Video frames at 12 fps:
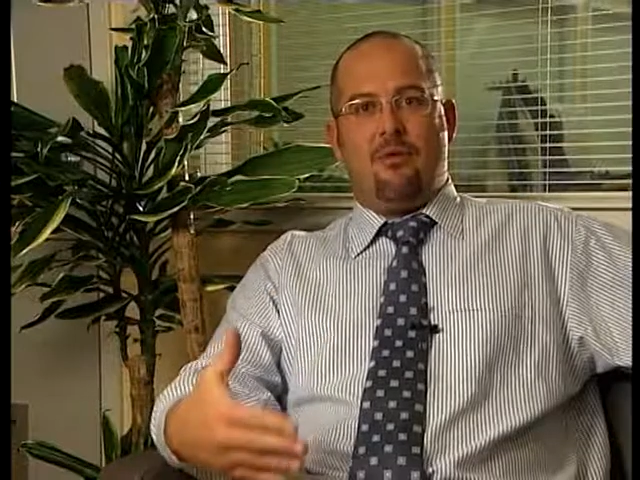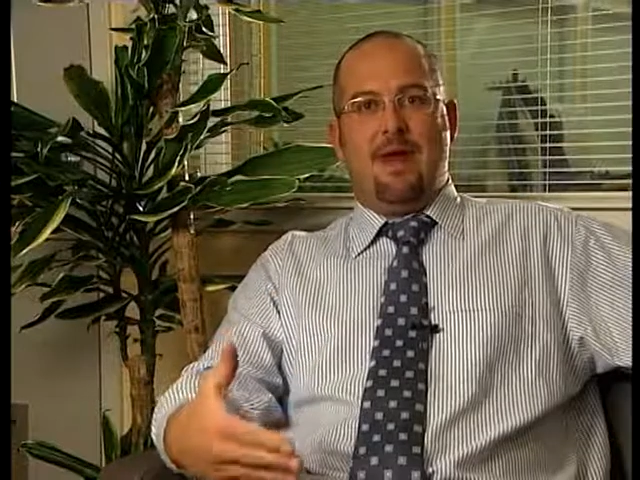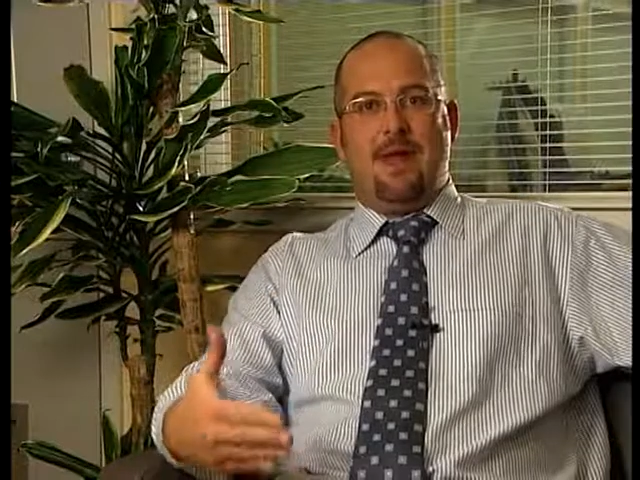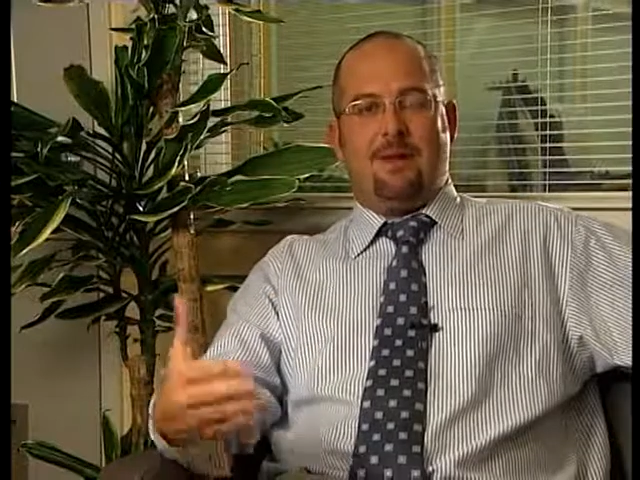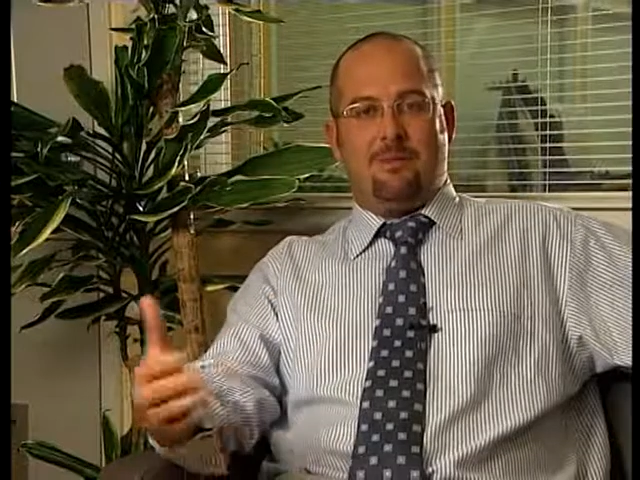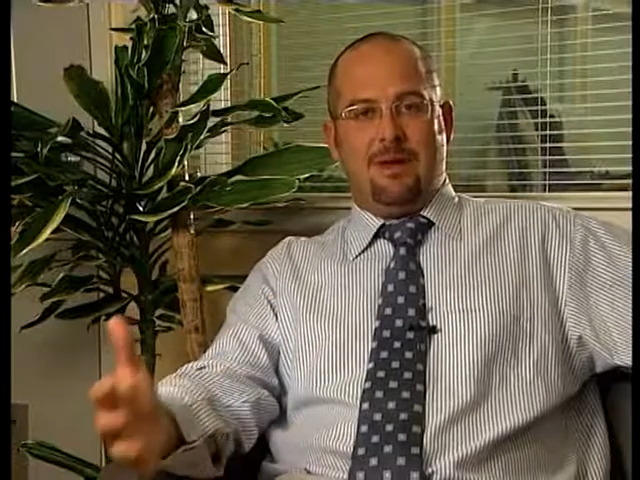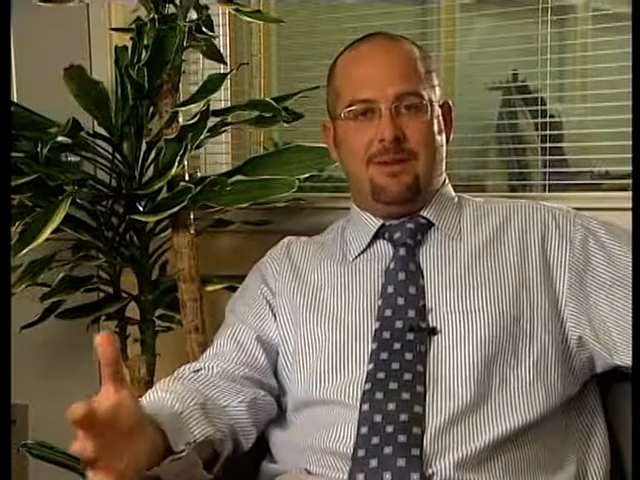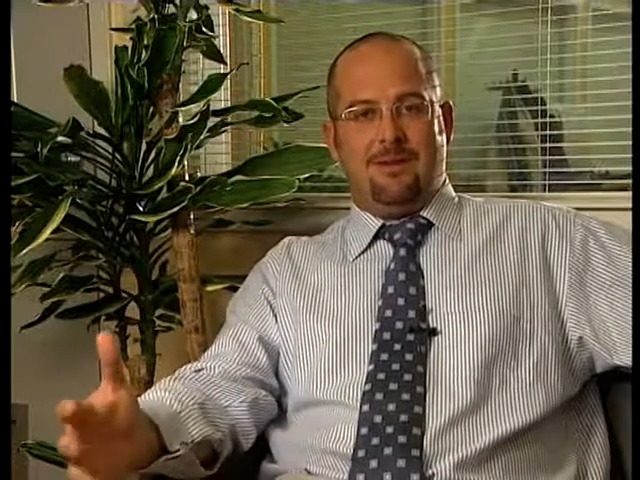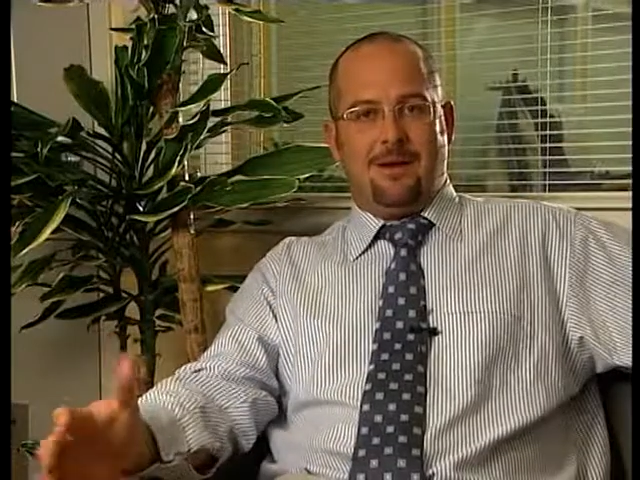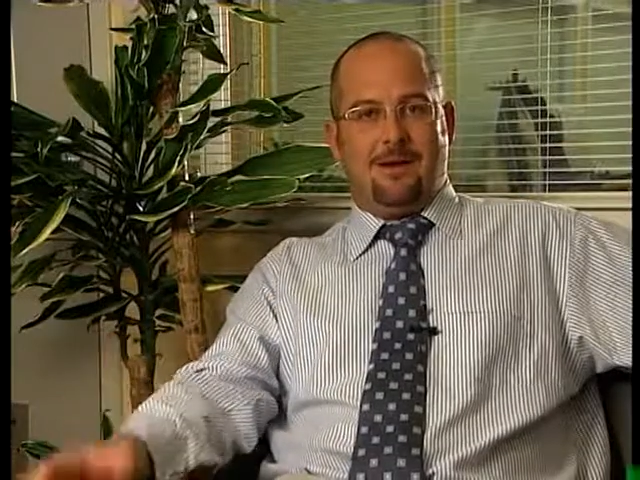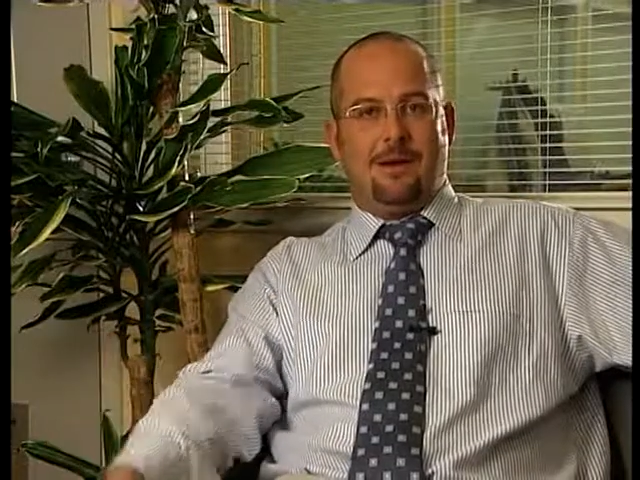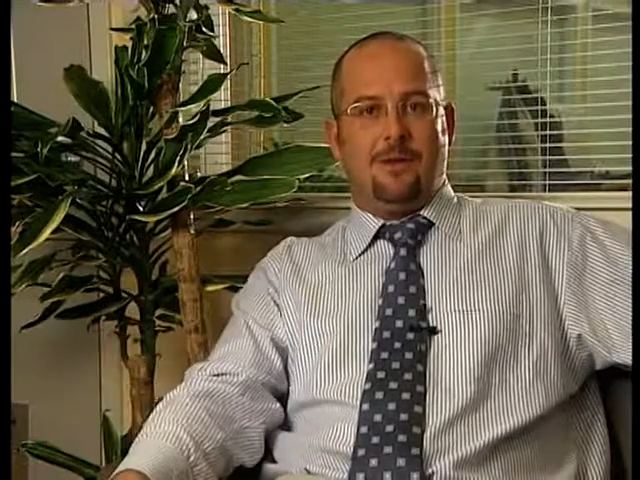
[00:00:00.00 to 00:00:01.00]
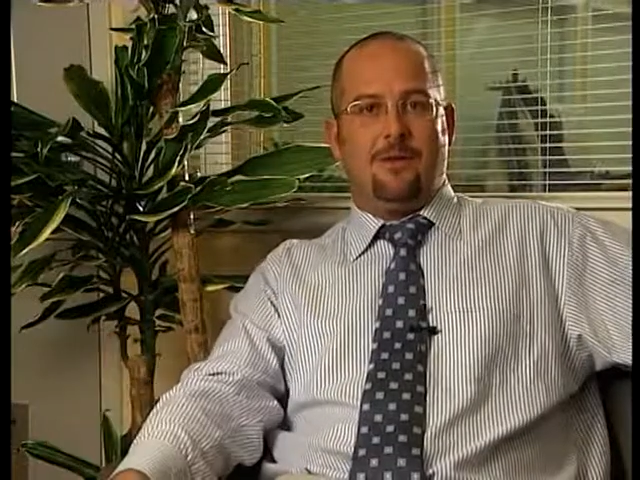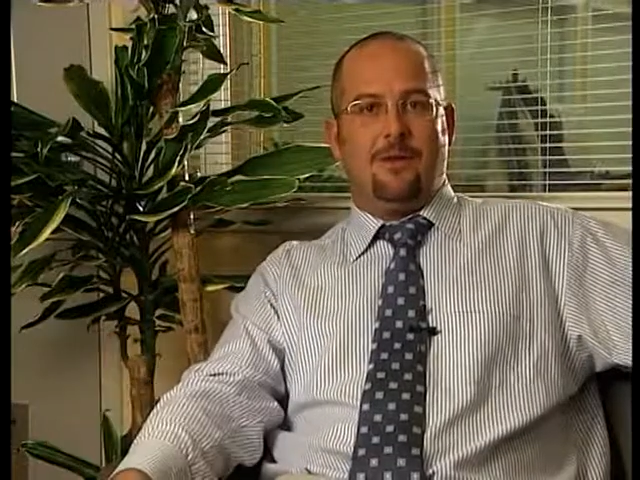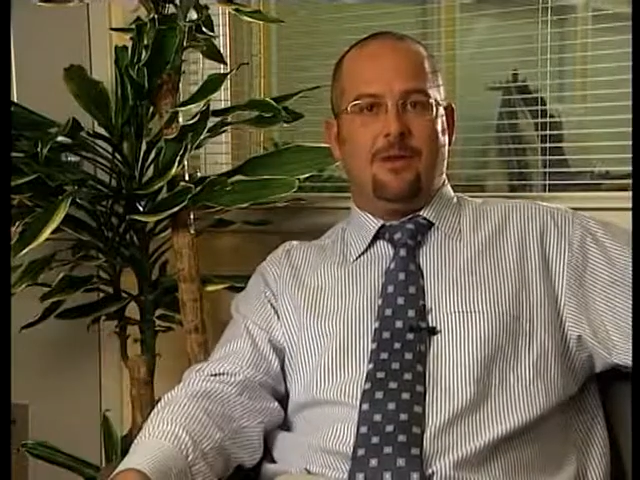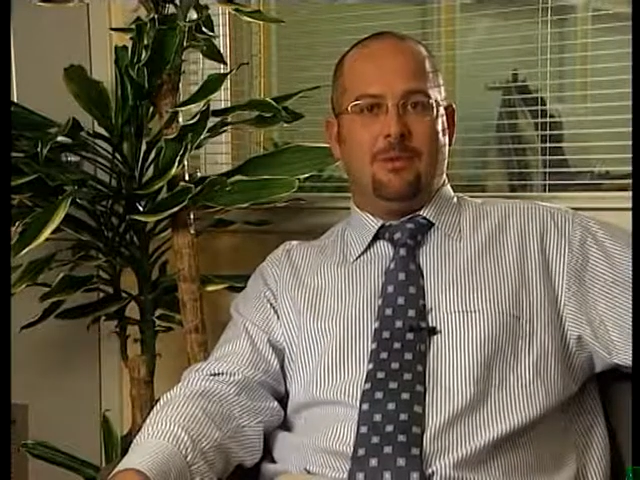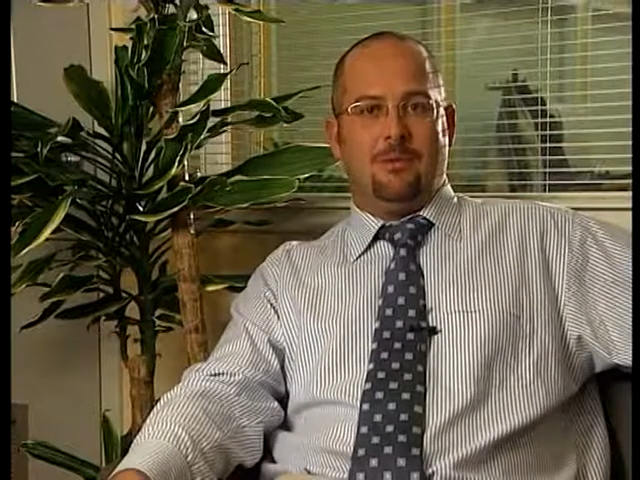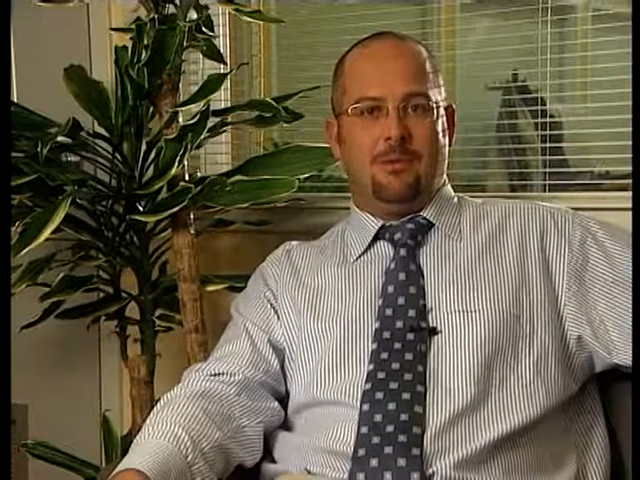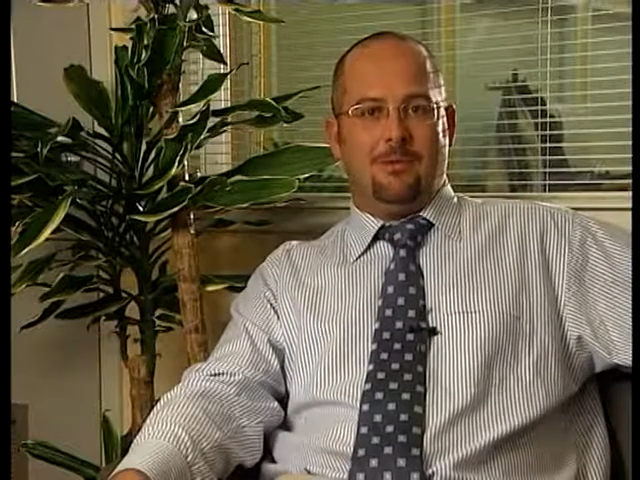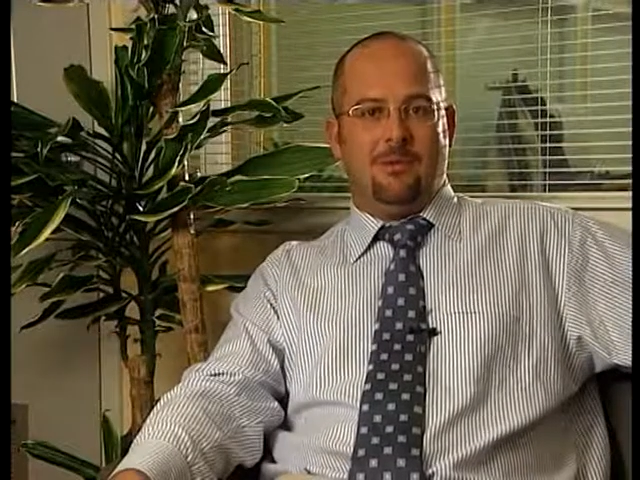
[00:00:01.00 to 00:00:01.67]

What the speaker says: brands meet our consumers,